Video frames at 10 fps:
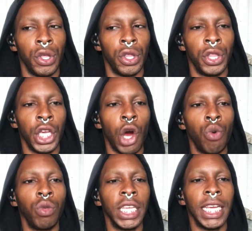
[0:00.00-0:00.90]
the
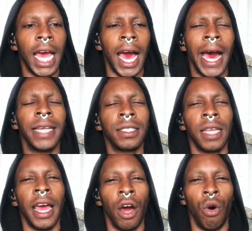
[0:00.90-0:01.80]
only
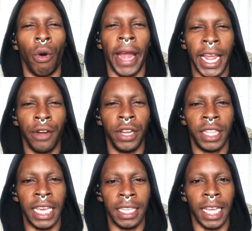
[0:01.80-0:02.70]
hostile or angry
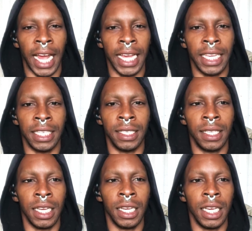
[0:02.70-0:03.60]
thing that I can
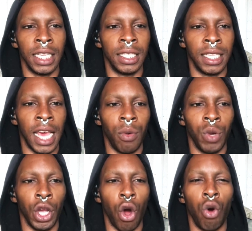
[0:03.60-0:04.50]
see is that we
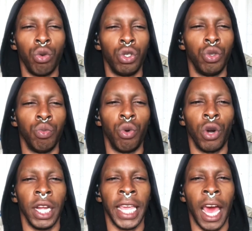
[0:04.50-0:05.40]
hold you more
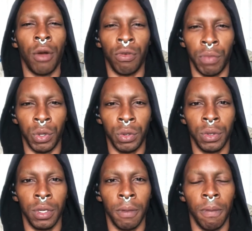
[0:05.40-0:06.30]
accountable.
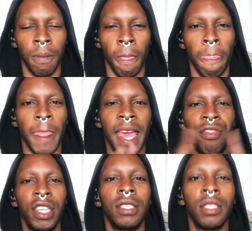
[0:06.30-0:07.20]
And
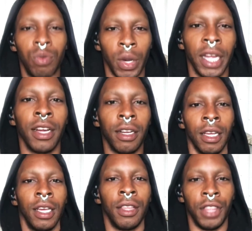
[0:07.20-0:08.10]
this is where
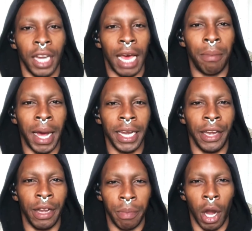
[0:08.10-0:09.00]
the non
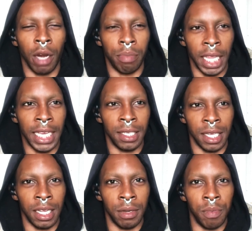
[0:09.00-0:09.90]
binary part plays
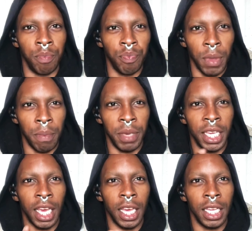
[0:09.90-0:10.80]
in
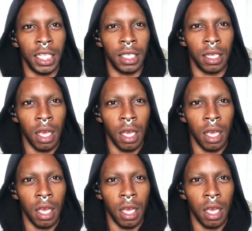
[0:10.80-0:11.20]
because